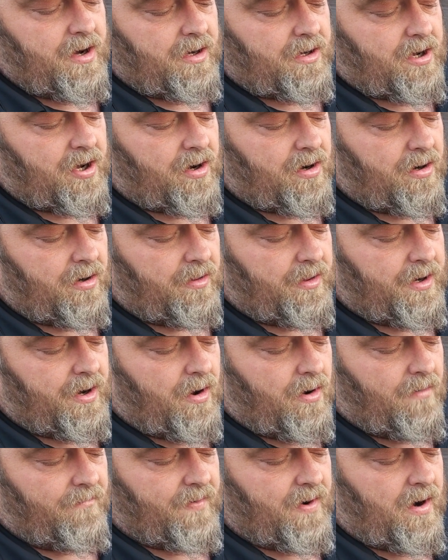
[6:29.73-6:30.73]
curl it
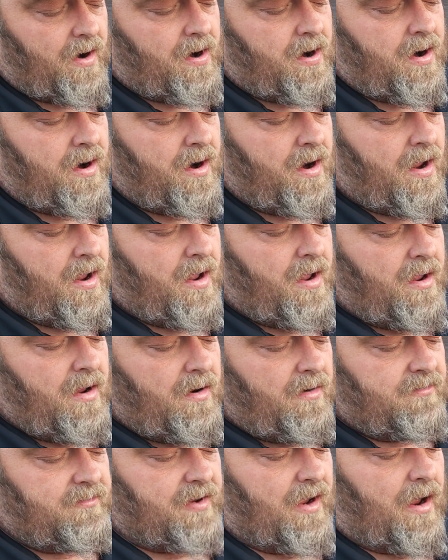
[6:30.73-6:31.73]
over
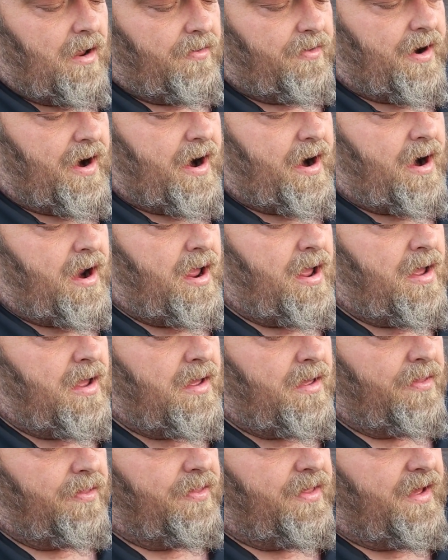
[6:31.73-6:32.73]
till
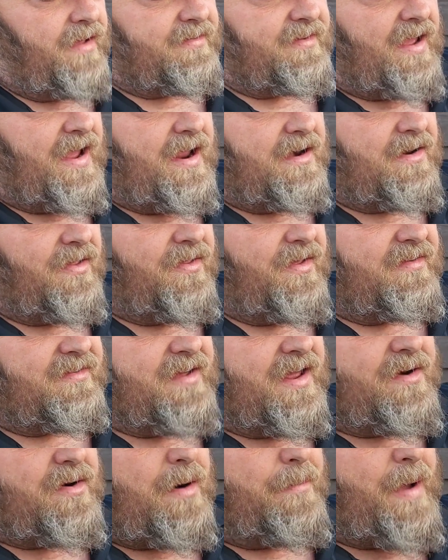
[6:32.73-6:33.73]
this end and this
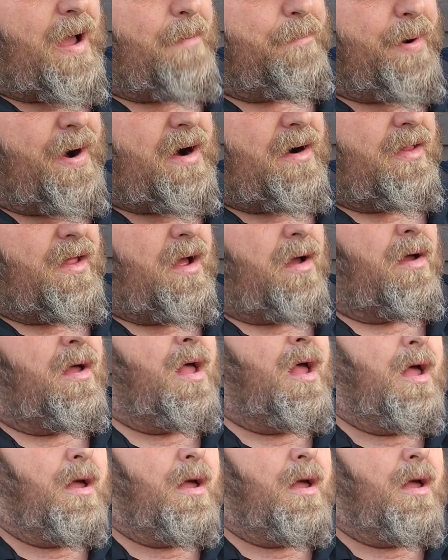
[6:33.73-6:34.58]
end are about parallel.